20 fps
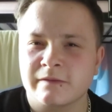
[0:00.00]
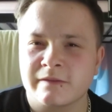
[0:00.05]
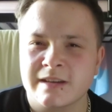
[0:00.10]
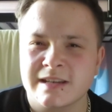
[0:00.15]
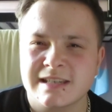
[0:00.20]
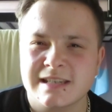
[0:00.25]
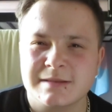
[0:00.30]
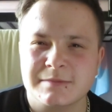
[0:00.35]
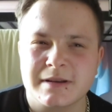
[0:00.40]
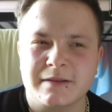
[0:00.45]

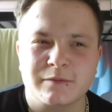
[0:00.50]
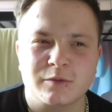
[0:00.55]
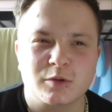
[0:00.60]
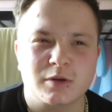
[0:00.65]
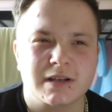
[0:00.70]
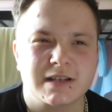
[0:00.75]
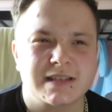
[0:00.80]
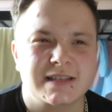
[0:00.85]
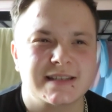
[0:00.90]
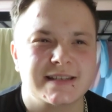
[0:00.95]
This is my
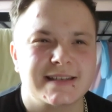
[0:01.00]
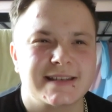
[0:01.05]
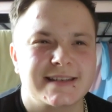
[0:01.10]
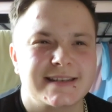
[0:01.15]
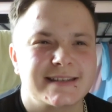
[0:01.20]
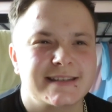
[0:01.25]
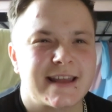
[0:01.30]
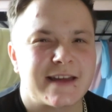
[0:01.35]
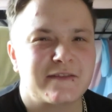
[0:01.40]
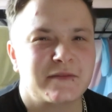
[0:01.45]
voice
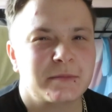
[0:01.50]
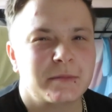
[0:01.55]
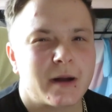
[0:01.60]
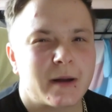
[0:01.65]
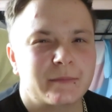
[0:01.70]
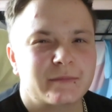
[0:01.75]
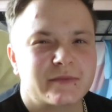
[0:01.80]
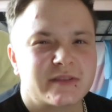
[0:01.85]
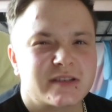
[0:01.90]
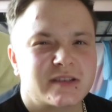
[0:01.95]
seven
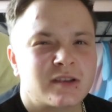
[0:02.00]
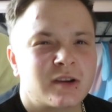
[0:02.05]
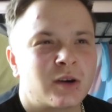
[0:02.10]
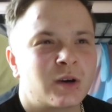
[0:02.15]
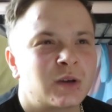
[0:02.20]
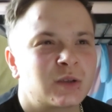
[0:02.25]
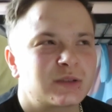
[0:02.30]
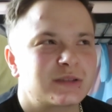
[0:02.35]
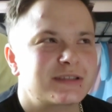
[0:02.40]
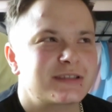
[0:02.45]
months
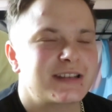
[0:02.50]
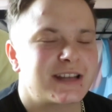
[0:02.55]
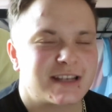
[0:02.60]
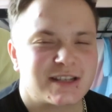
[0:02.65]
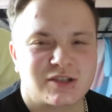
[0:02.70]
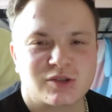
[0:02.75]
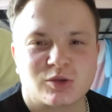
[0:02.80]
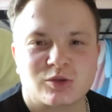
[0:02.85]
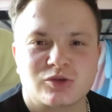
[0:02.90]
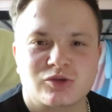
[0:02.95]
on
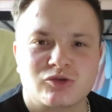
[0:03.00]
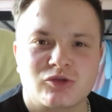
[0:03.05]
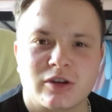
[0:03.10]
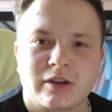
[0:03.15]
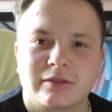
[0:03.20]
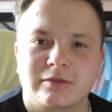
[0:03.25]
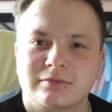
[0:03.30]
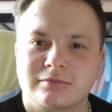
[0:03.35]
testosterone.